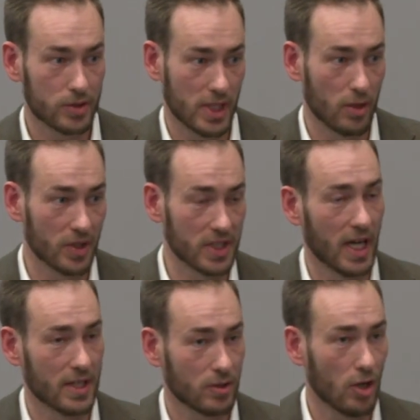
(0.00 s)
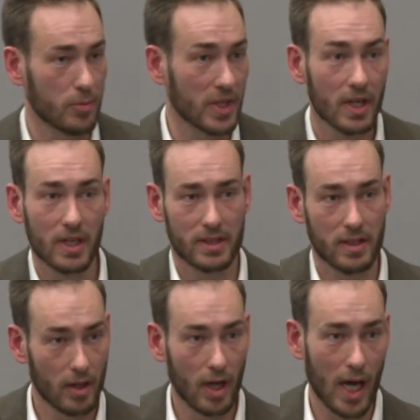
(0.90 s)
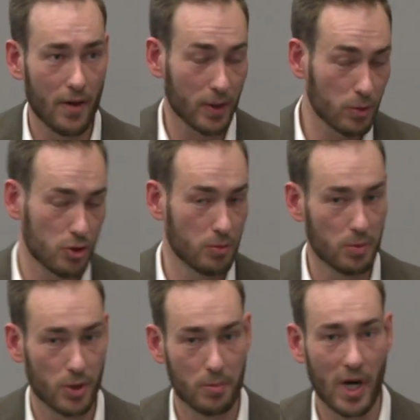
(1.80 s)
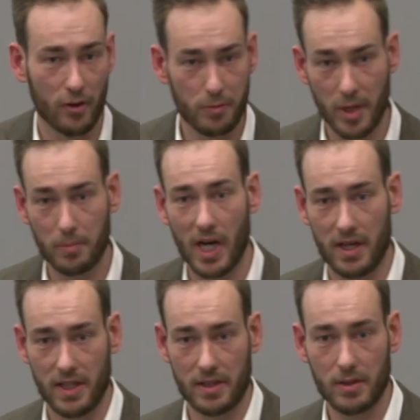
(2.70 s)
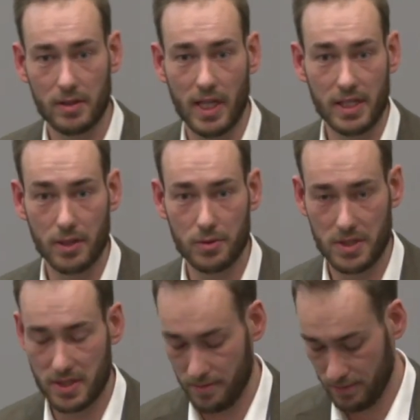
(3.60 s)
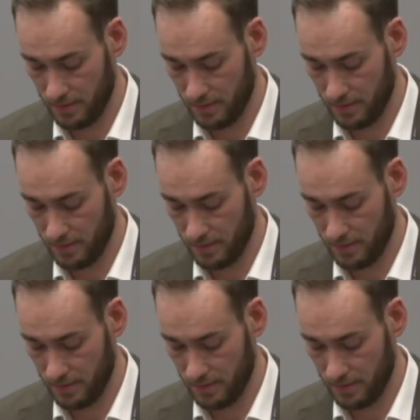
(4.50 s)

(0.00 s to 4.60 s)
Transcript: generally the Irish economy, I think we should be pretty proud of being part of that ecosystem.